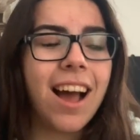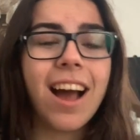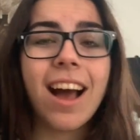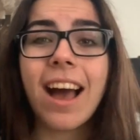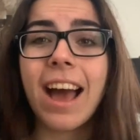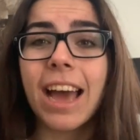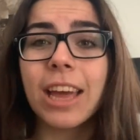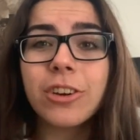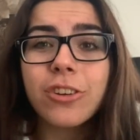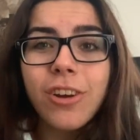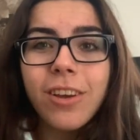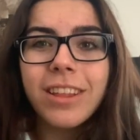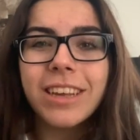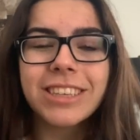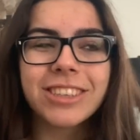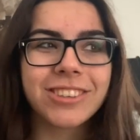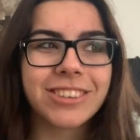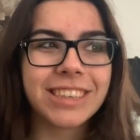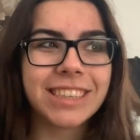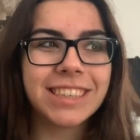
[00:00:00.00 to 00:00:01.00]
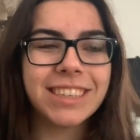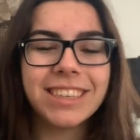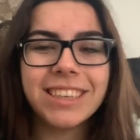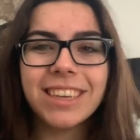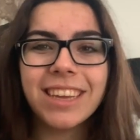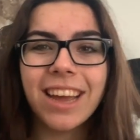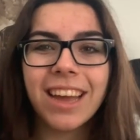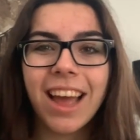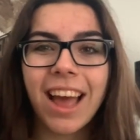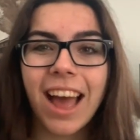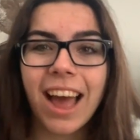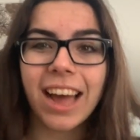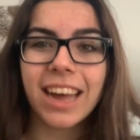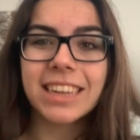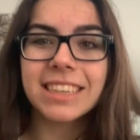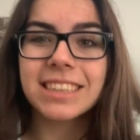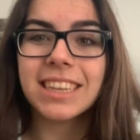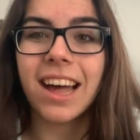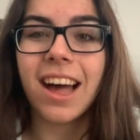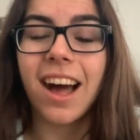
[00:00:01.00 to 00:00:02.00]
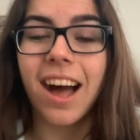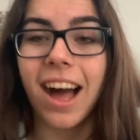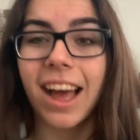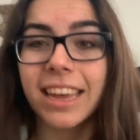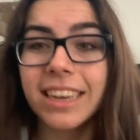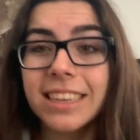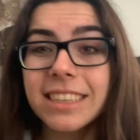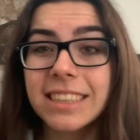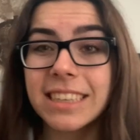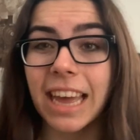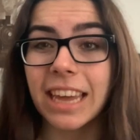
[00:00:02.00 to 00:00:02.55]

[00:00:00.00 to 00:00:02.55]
Hydroelectricity has the highest